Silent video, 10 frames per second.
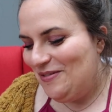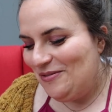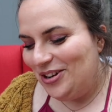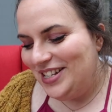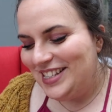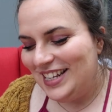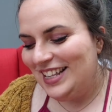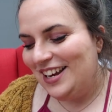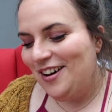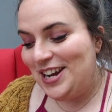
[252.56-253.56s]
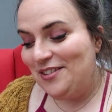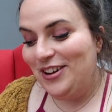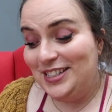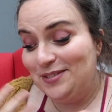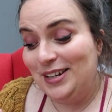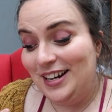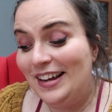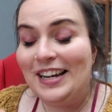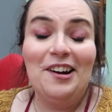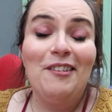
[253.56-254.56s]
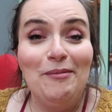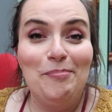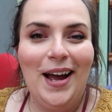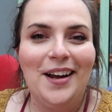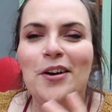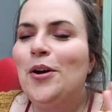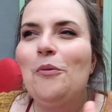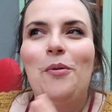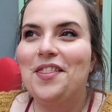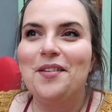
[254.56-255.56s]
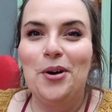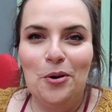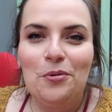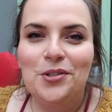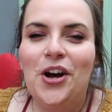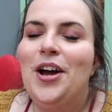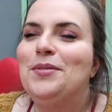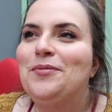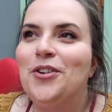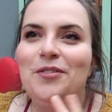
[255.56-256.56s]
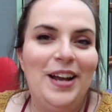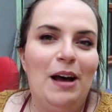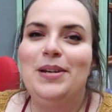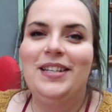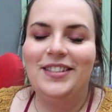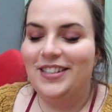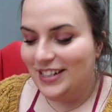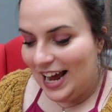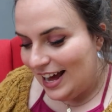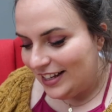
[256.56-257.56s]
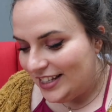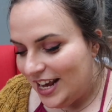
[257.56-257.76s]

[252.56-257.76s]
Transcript: One said they kind of had something like a grab bag with them at all times, full of nappies and snacks.